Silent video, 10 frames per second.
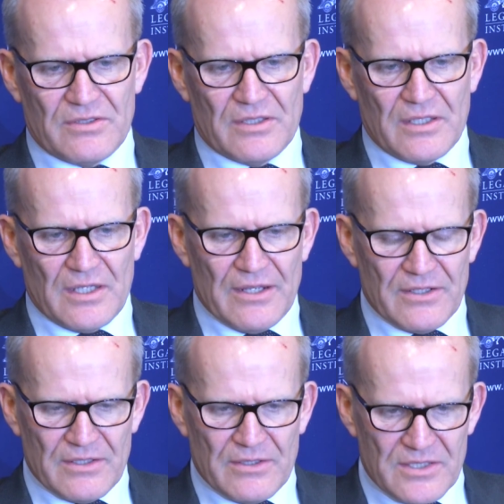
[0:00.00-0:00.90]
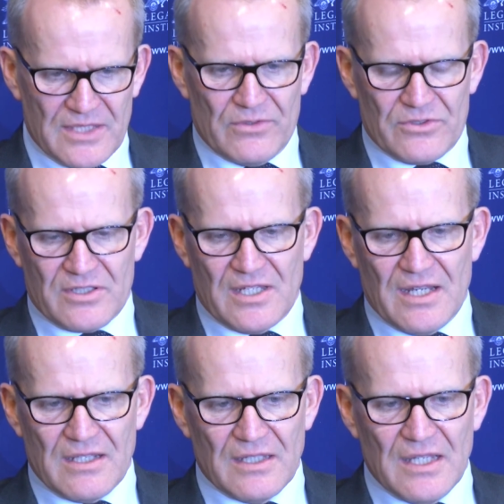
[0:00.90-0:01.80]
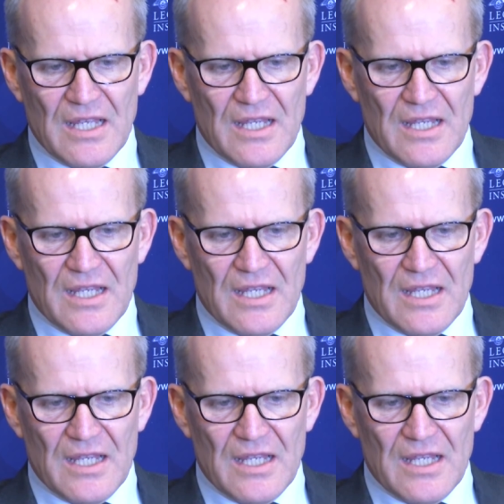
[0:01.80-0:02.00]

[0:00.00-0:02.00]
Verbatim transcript: uh, and civil society,